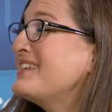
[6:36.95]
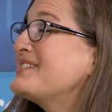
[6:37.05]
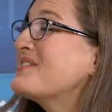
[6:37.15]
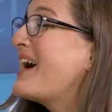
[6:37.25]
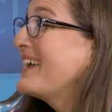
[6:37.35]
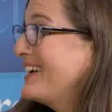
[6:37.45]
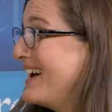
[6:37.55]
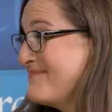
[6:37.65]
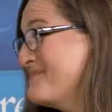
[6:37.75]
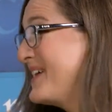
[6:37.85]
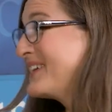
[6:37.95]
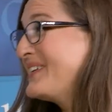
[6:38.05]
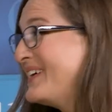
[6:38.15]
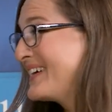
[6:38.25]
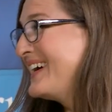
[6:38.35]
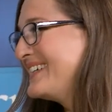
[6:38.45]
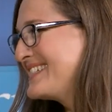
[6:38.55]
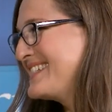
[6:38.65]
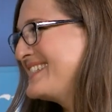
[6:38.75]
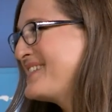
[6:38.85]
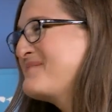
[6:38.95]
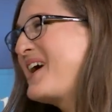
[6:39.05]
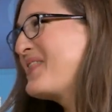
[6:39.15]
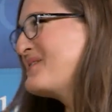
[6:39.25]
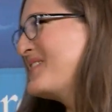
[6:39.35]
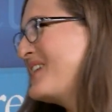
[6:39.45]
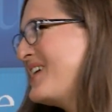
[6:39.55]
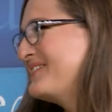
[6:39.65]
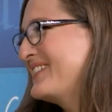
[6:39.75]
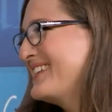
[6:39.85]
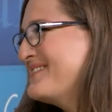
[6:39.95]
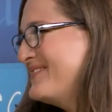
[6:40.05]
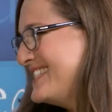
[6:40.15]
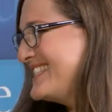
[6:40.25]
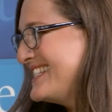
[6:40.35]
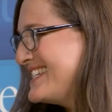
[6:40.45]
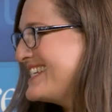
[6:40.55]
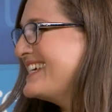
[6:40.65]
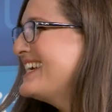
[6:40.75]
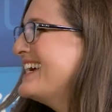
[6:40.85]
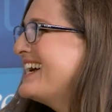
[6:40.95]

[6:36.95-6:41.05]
Uh, so I, am a medical oncologist. I'm not the one offering the BCG.